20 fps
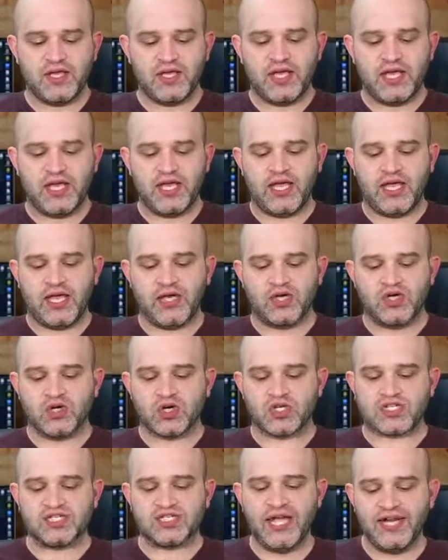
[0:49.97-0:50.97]
and you're
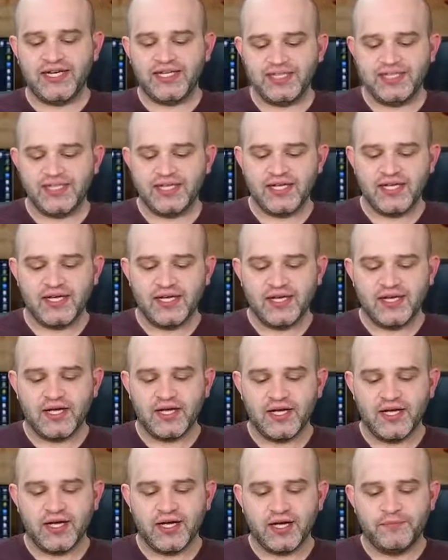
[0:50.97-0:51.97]
excited.
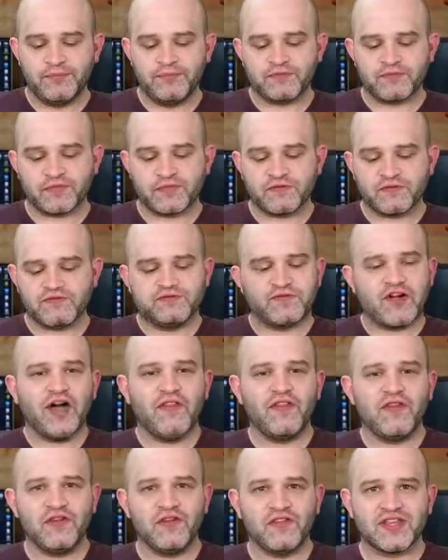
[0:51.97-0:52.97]

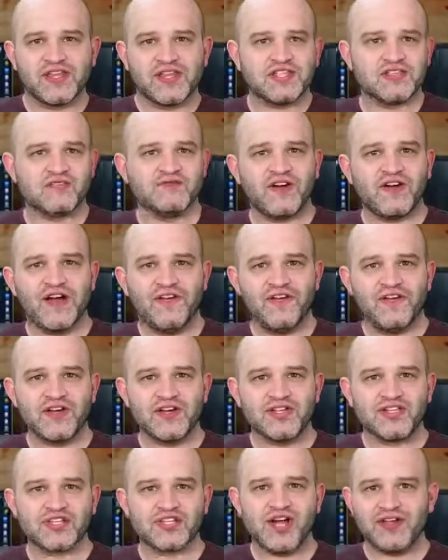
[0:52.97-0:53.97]
The kid's father
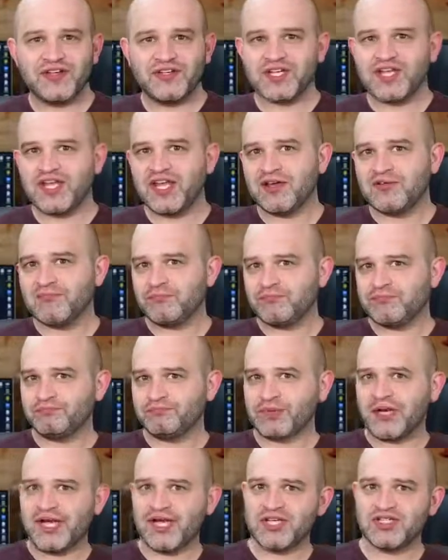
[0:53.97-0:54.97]
has gone to Camp
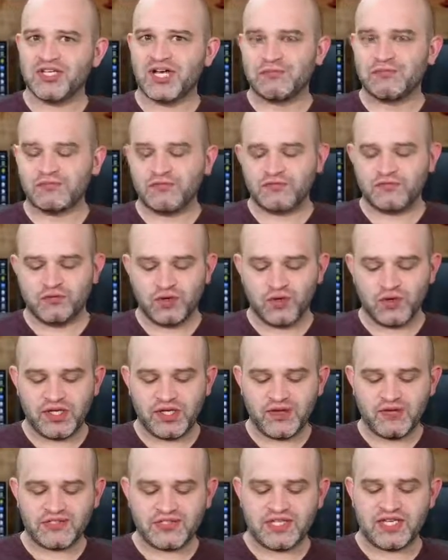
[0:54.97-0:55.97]
Pinetop before when
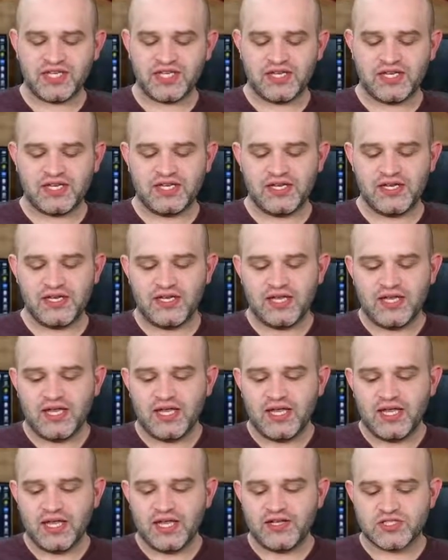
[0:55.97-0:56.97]
he was a kid,
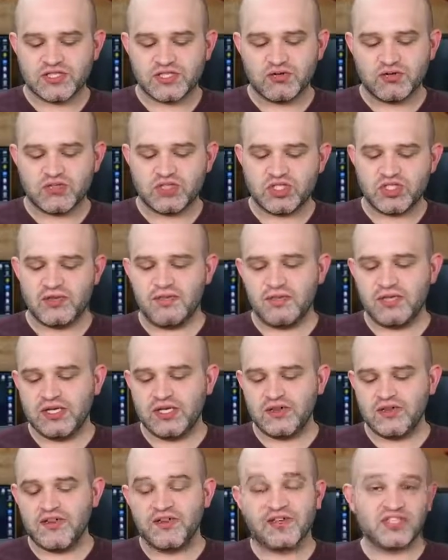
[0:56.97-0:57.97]
and so Jimmy,
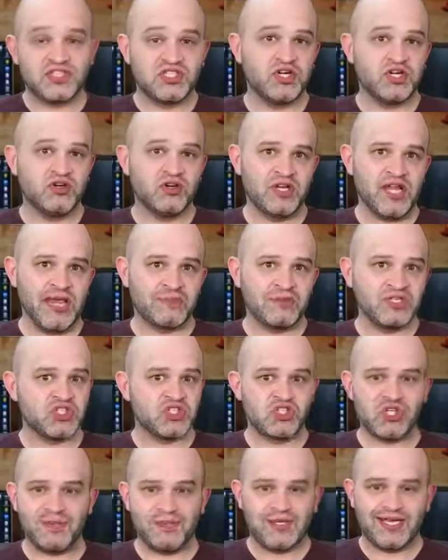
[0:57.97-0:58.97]
your name is
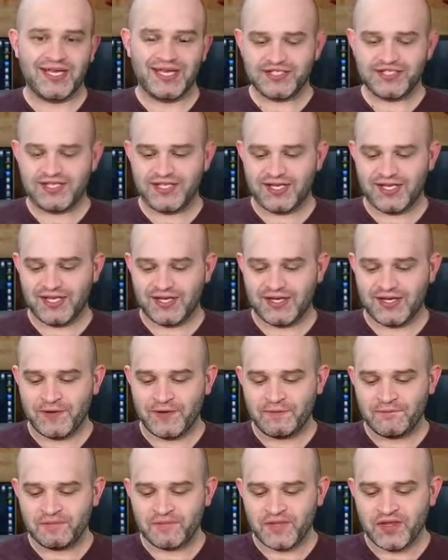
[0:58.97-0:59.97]
Jimmy as the kid.
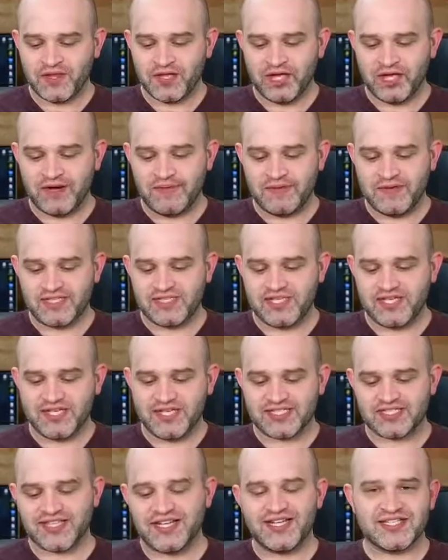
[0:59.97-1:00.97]
He's getting
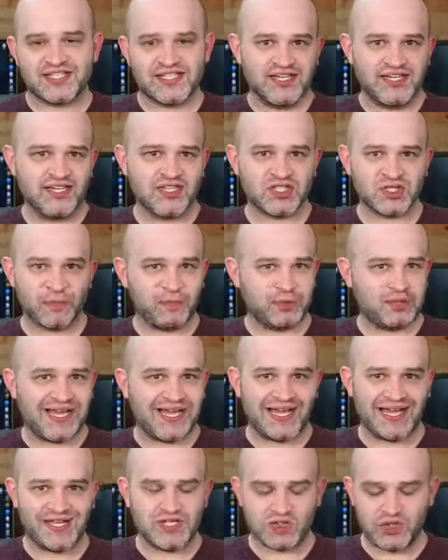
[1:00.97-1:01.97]
excited. He's getting his
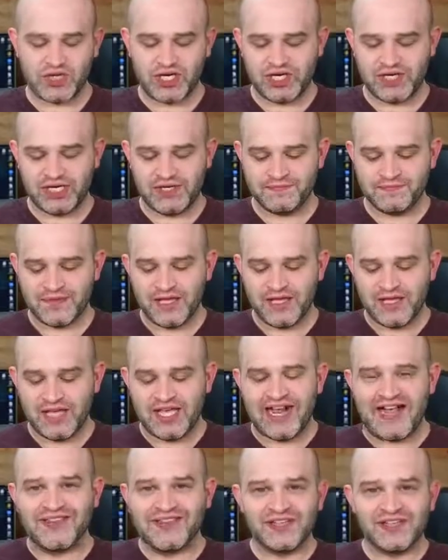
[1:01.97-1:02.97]
supplies ready,
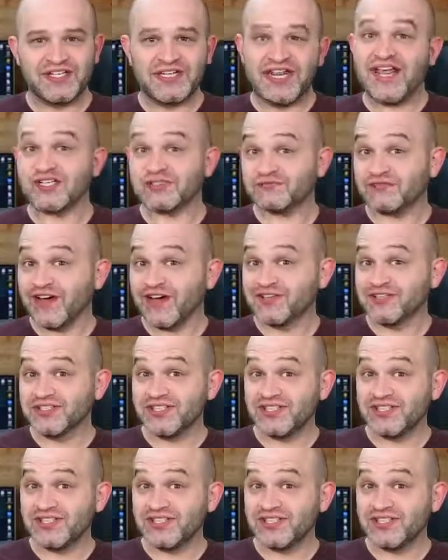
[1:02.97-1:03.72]
and then the day is finally